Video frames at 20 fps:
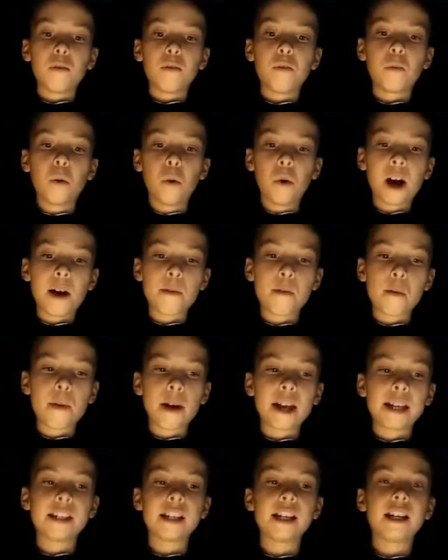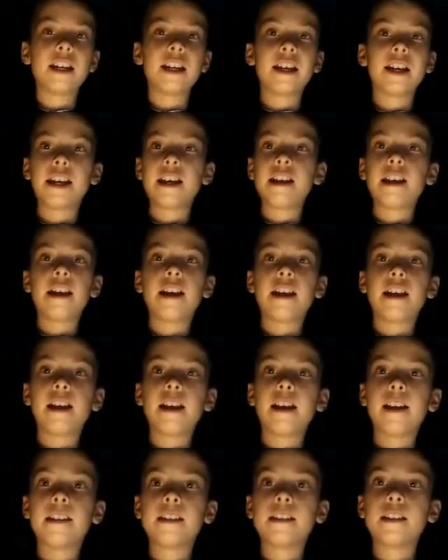Warhammer, basically, it
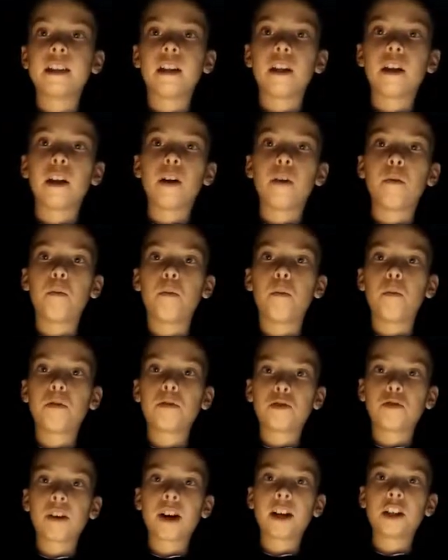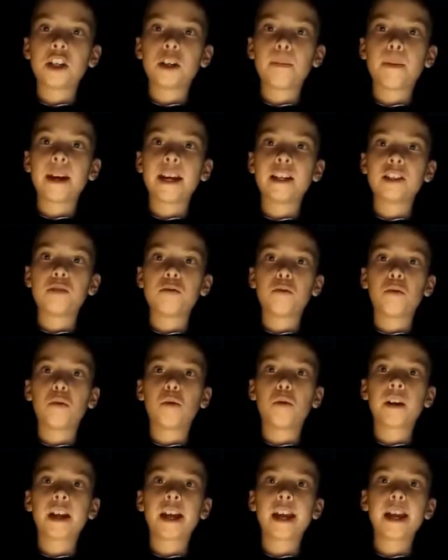is a strategy-based
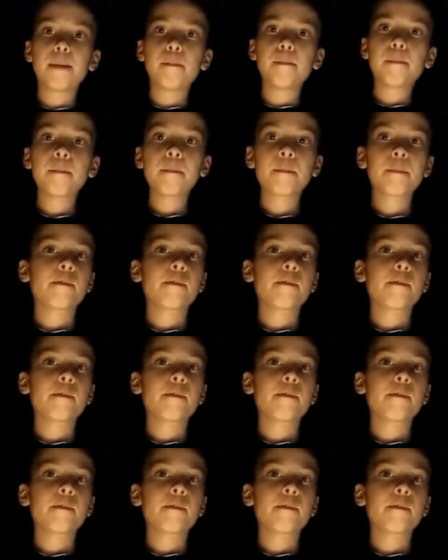war game